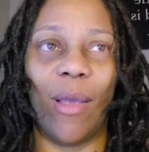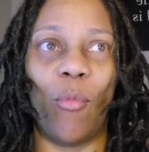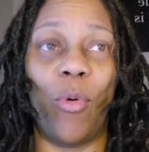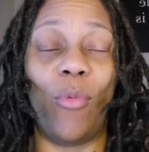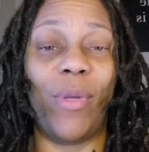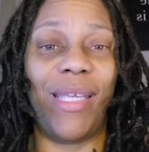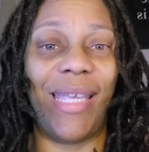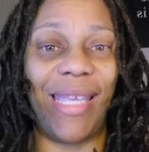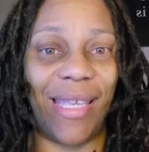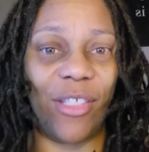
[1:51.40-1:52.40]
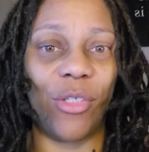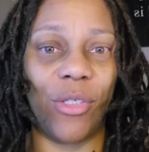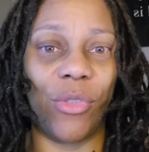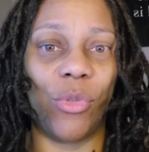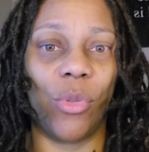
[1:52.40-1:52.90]
What we get to
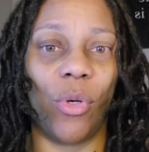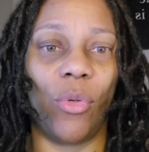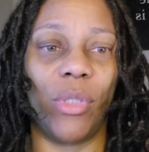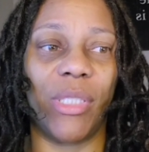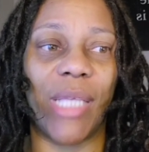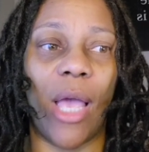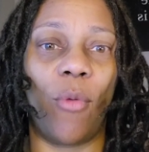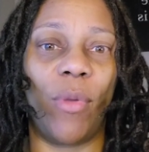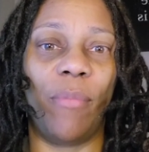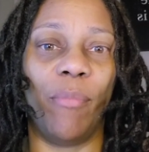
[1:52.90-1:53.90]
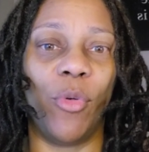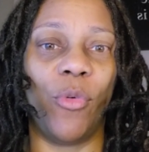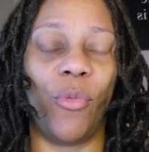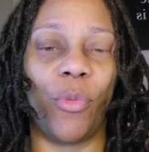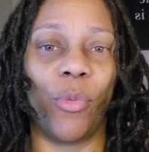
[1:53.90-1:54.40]
control is how we
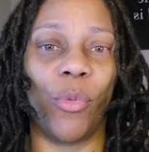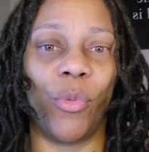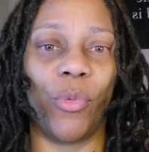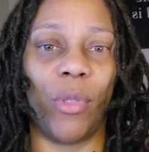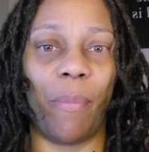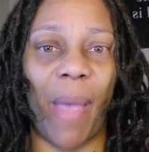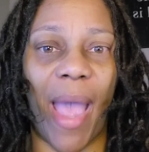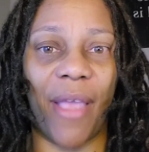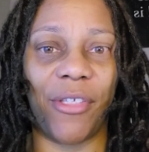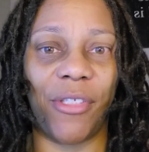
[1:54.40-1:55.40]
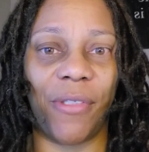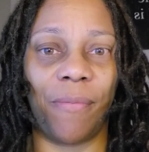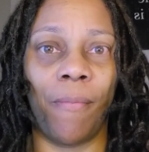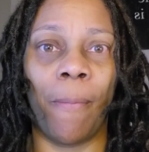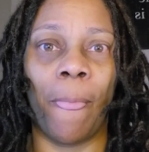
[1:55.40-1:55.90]
move through the passion.
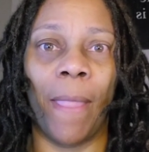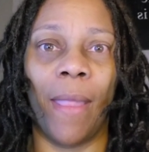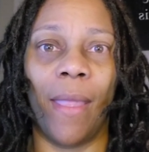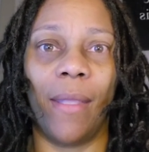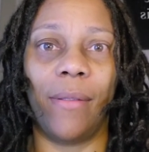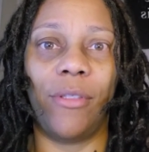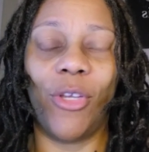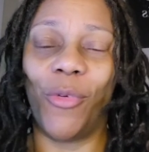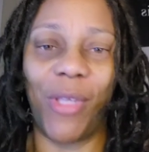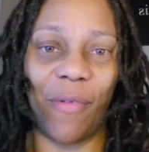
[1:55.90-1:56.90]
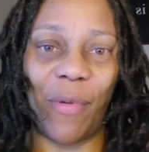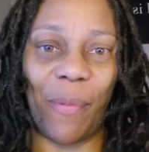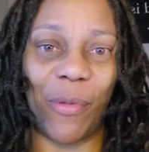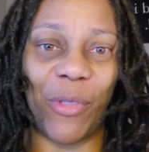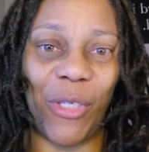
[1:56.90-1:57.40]
Don't give up
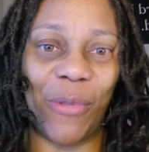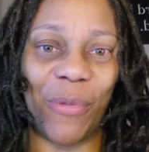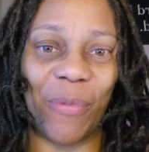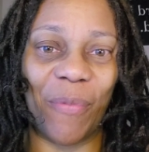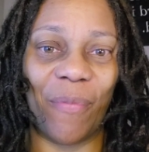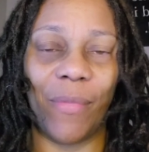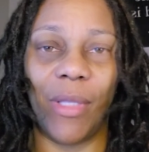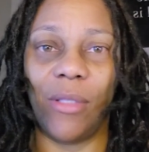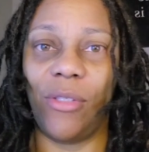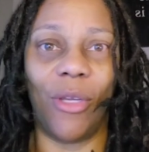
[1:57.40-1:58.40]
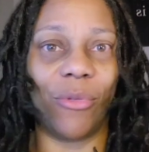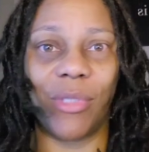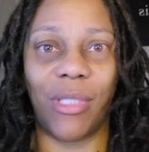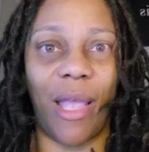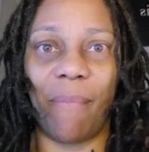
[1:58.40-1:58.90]
on you. Don't
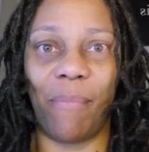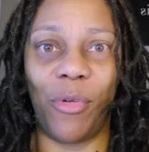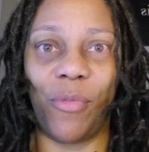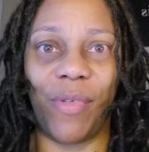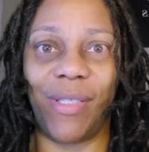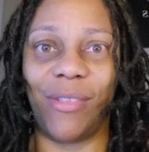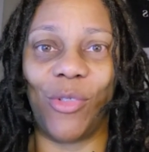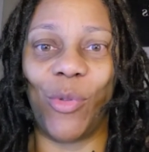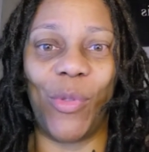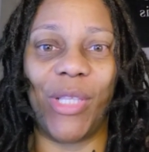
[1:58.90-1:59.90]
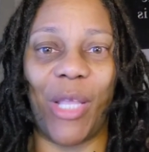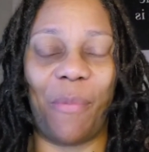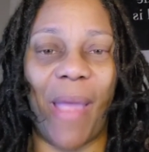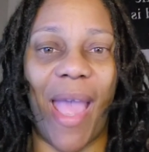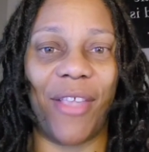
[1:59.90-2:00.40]
stop moving toward that
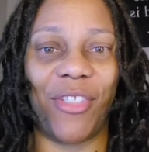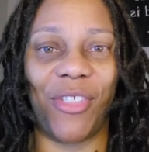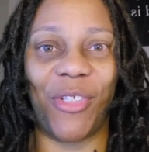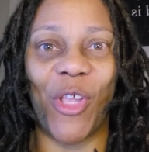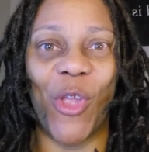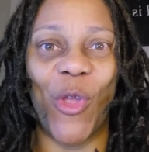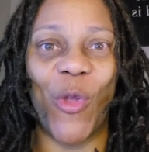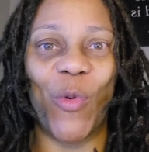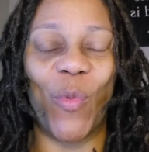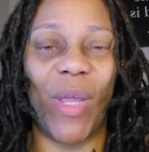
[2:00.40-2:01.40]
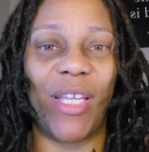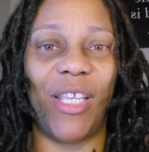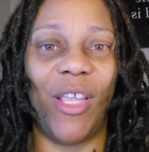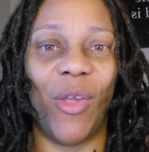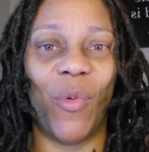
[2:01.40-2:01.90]
passion.
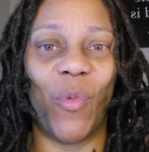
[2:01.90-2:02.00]
Ready?